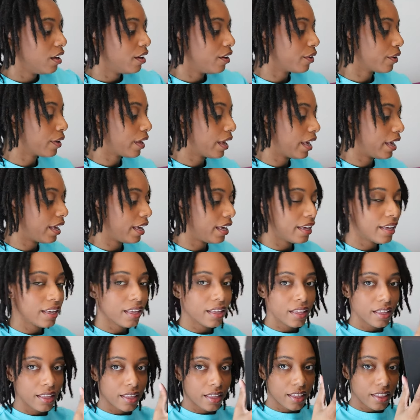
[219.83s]

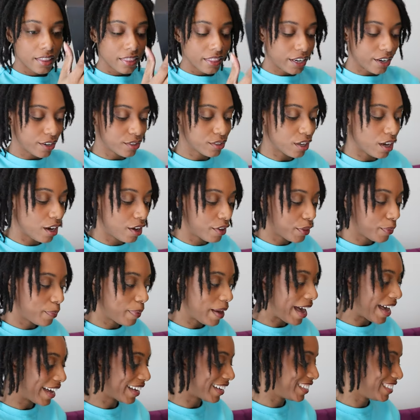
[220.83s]
Okay, there's all the
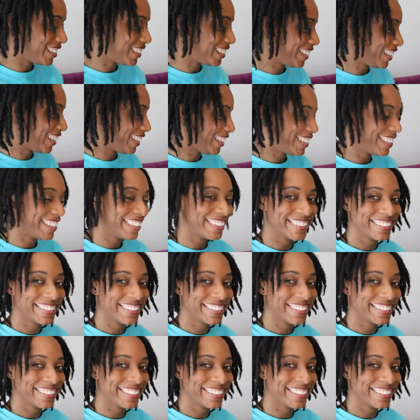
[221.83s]
packaging.